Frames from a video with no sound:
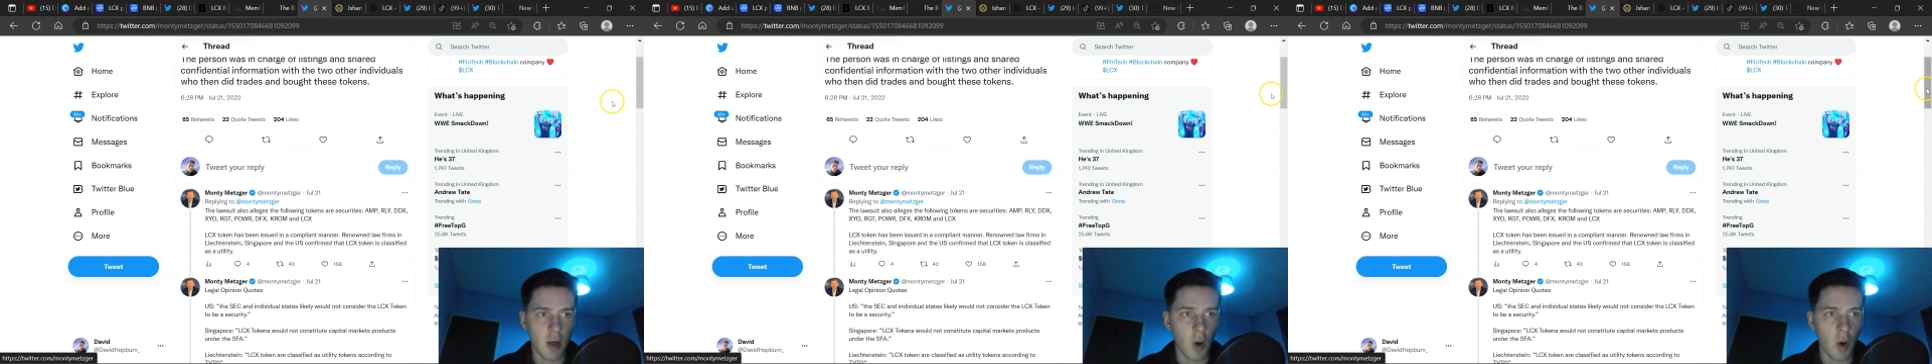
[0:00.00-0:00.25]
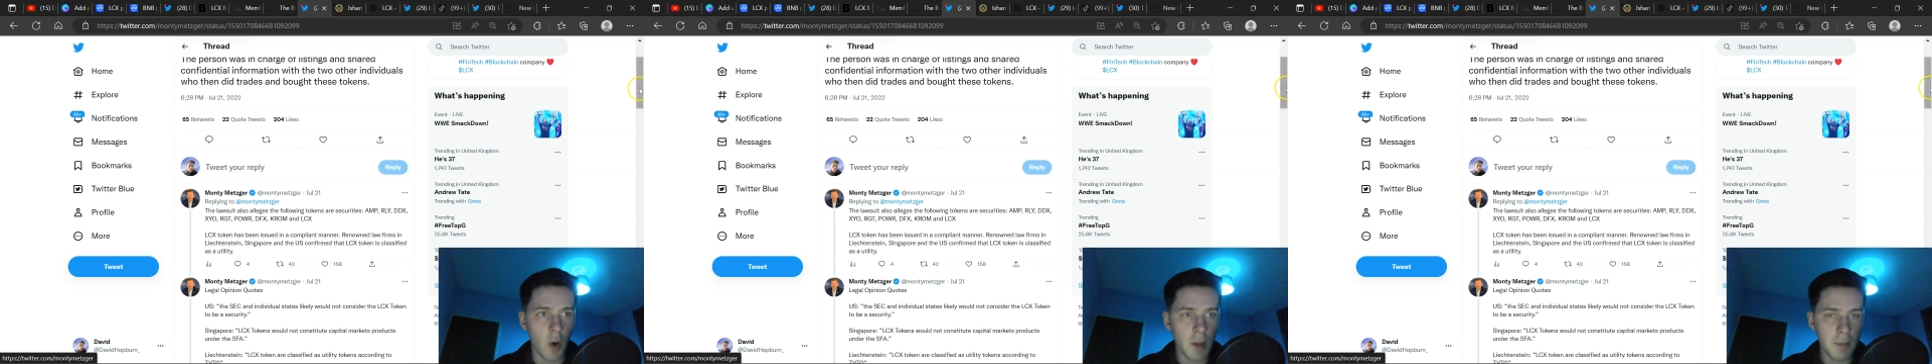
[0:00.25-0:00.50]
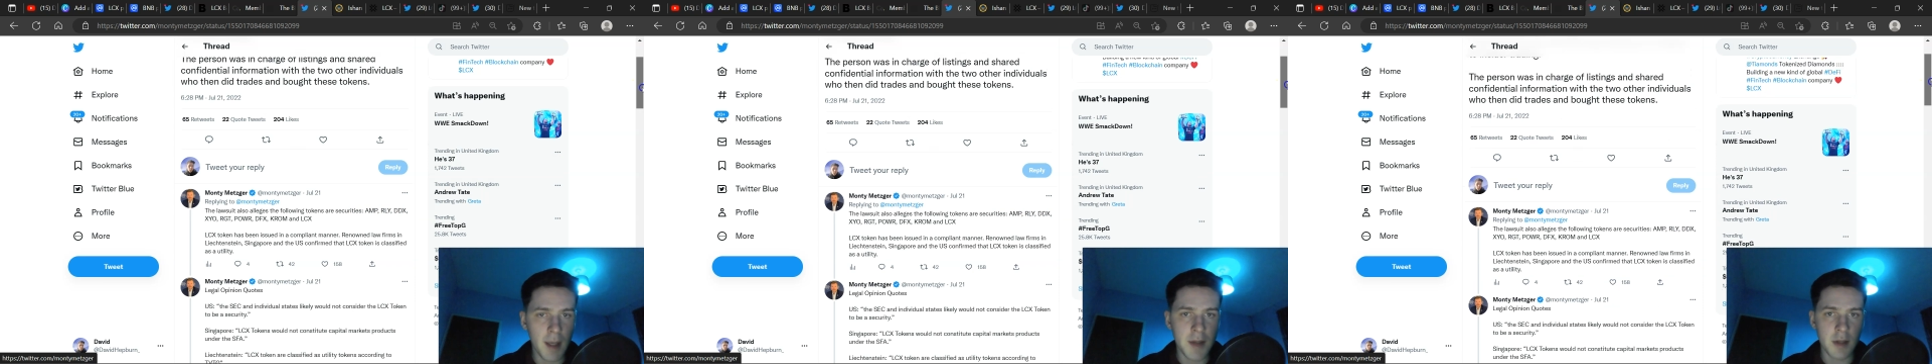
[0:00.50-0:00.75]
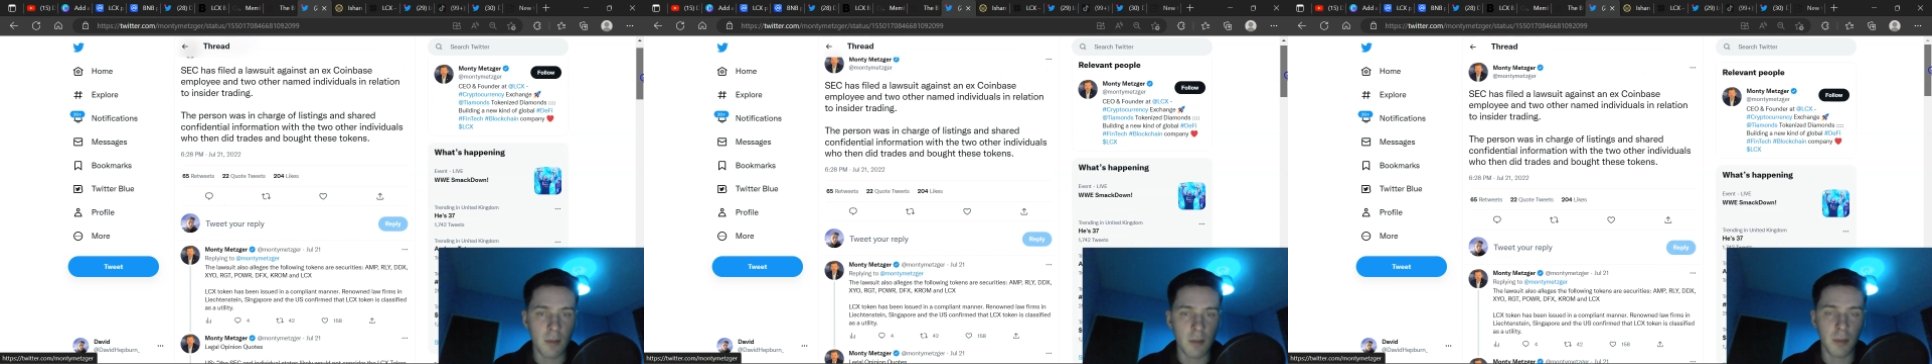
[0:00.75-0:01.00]

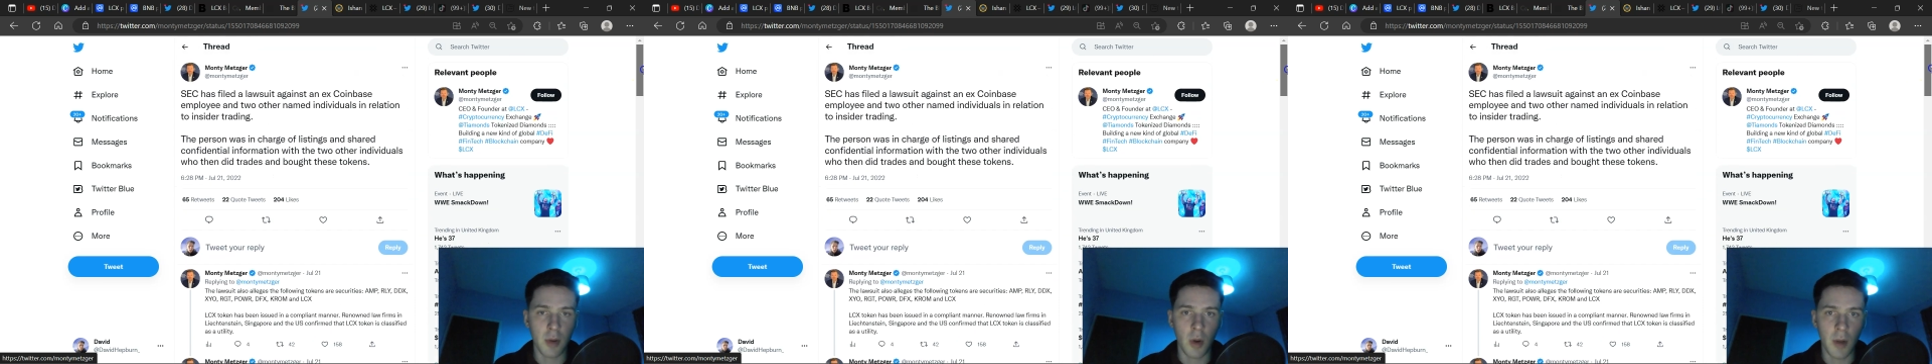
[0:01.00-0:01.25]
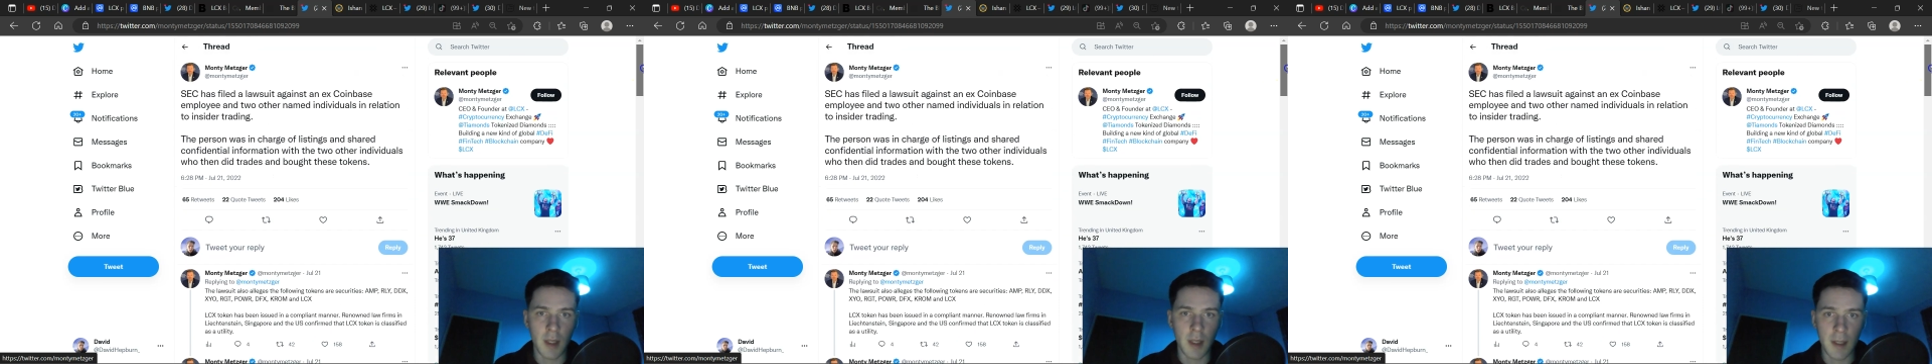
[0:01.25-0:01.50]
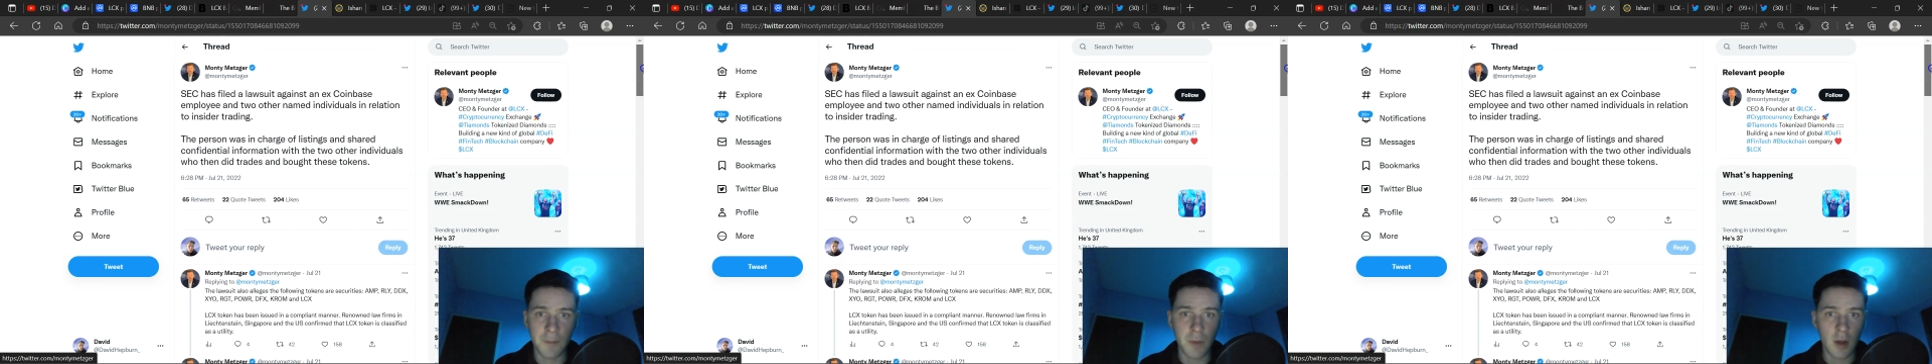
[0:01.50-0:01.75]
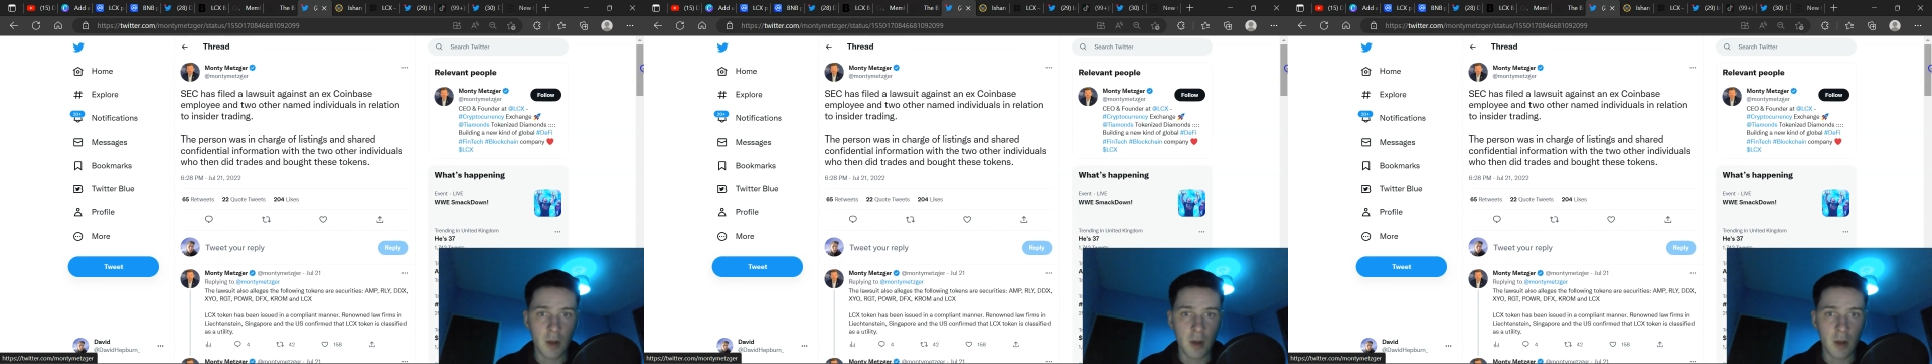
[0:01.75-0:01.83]
Coinbase employee,